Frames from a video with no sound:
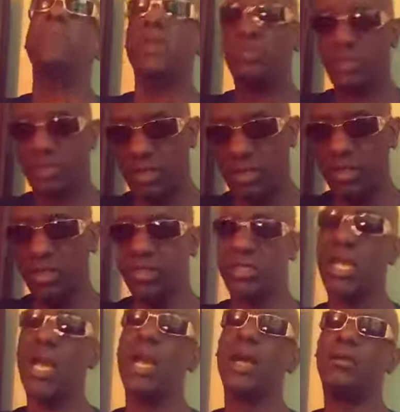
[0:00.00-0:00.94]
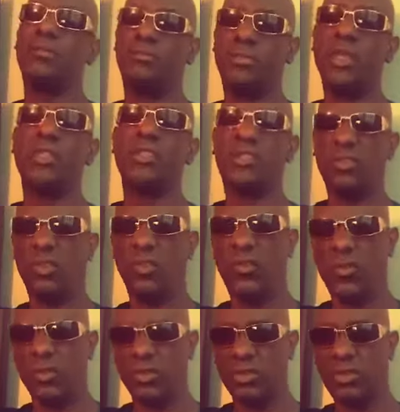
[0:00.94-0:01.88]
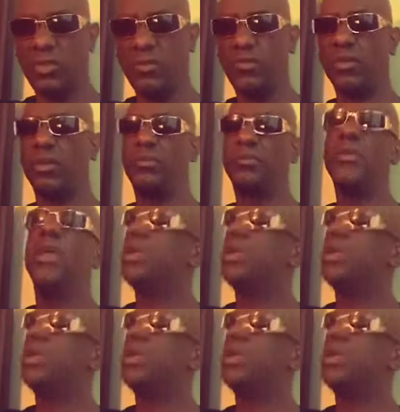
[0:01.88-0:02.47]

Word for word: maybe a good job, and so forth and so forth.